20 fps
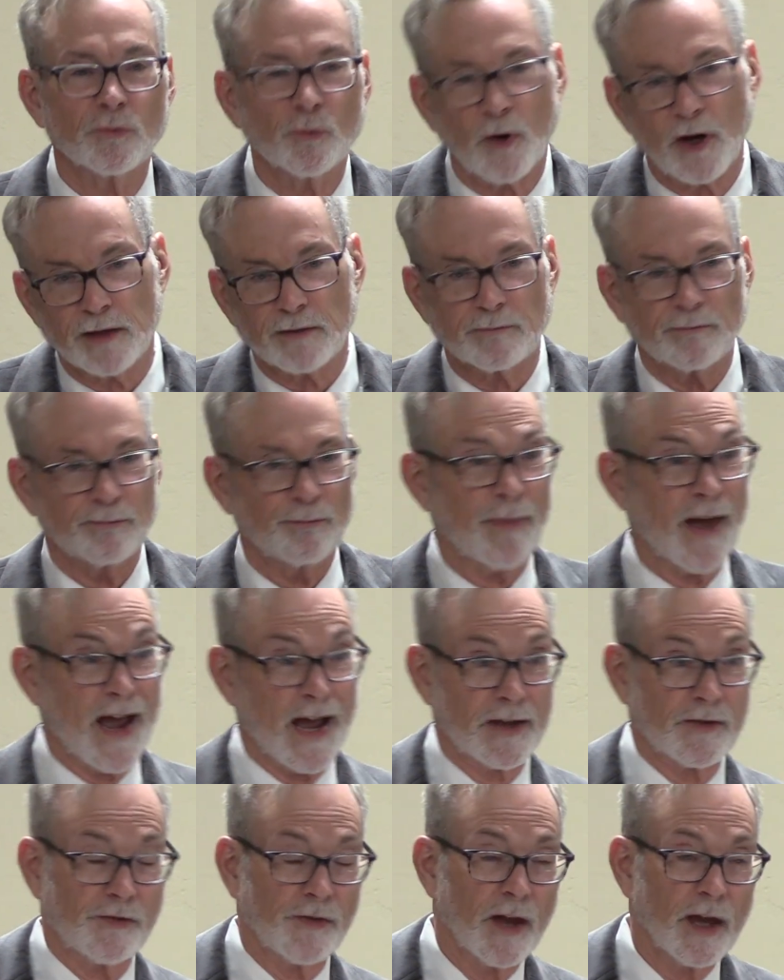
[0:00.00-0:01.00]
what
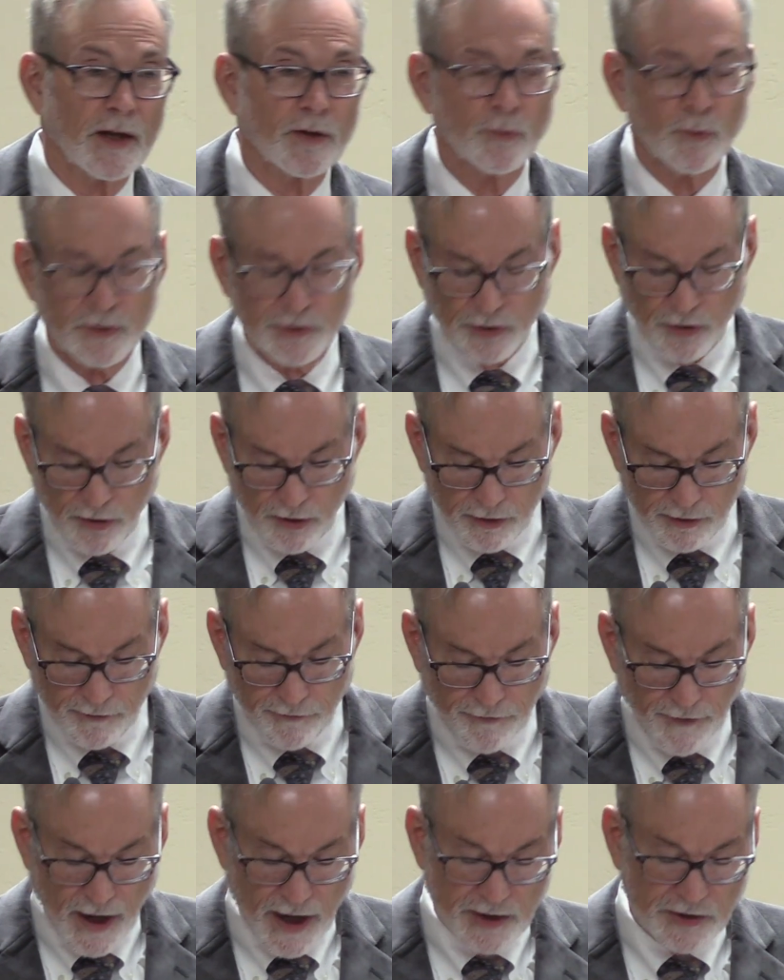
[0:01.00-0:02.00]
back then was called
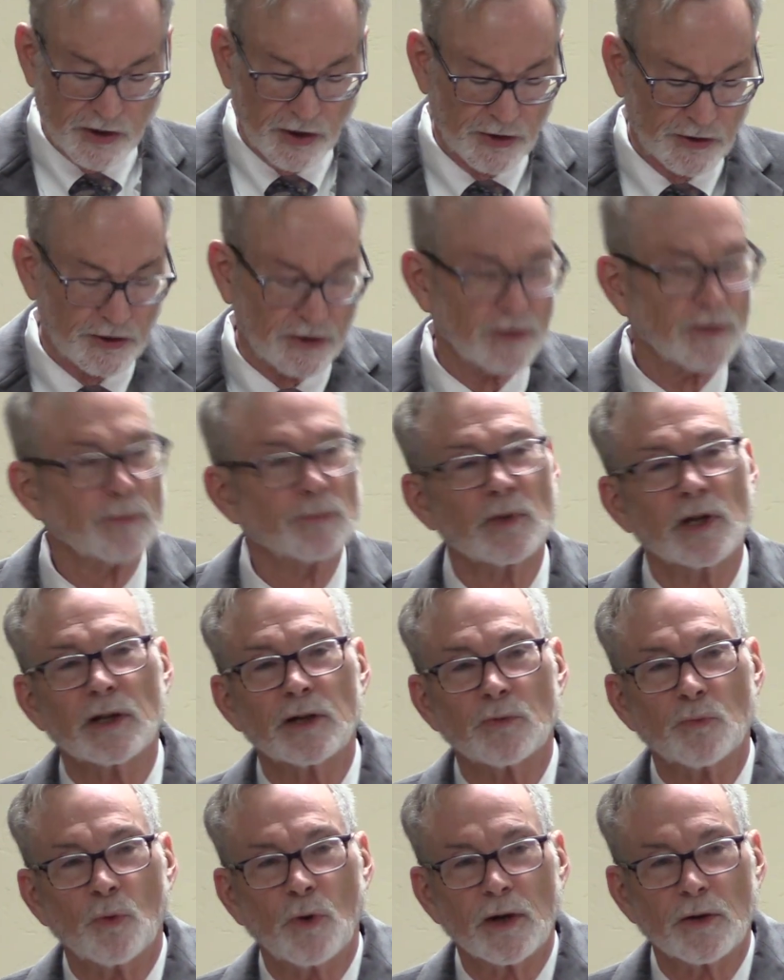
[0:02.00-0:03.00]
fascism
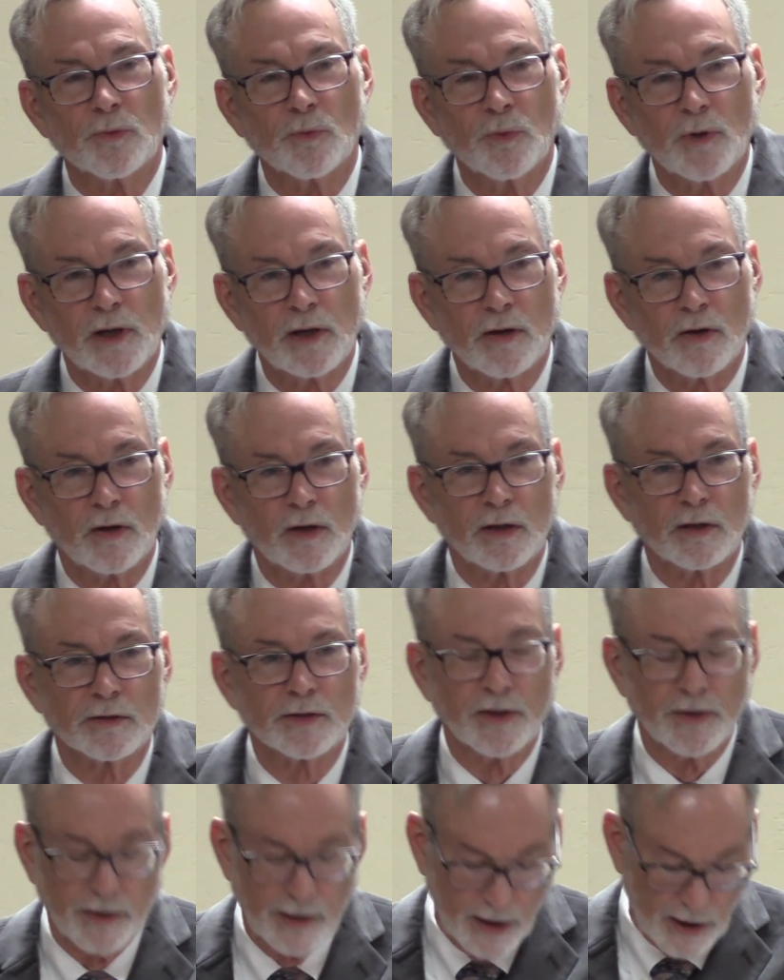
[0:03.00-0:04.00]
and what we call
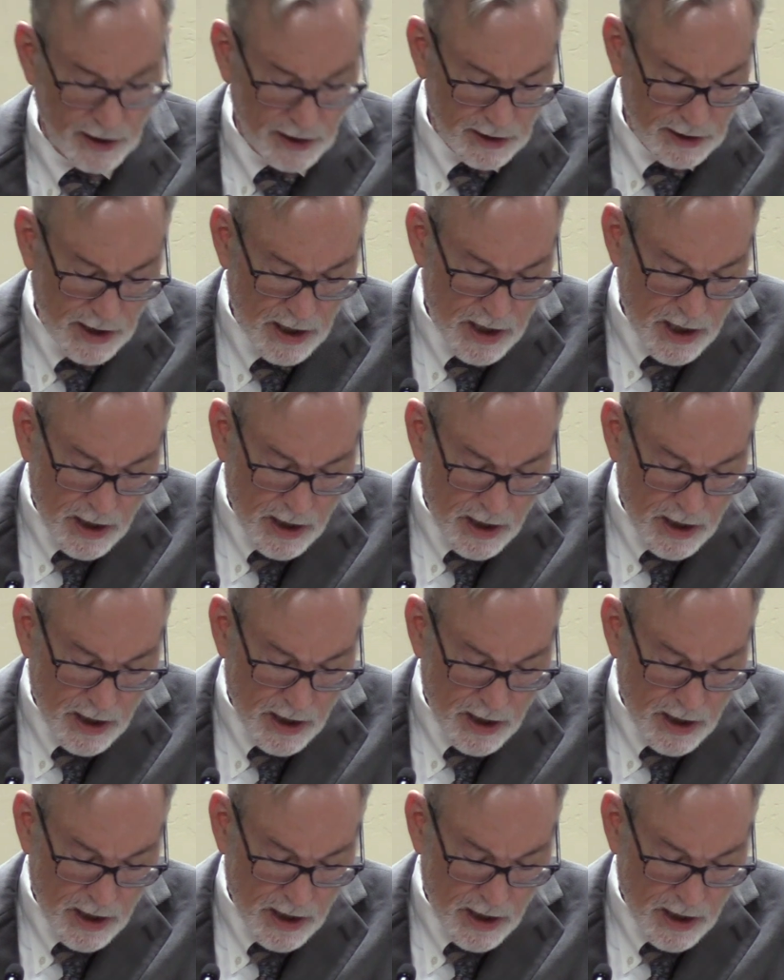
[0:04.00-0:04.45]
today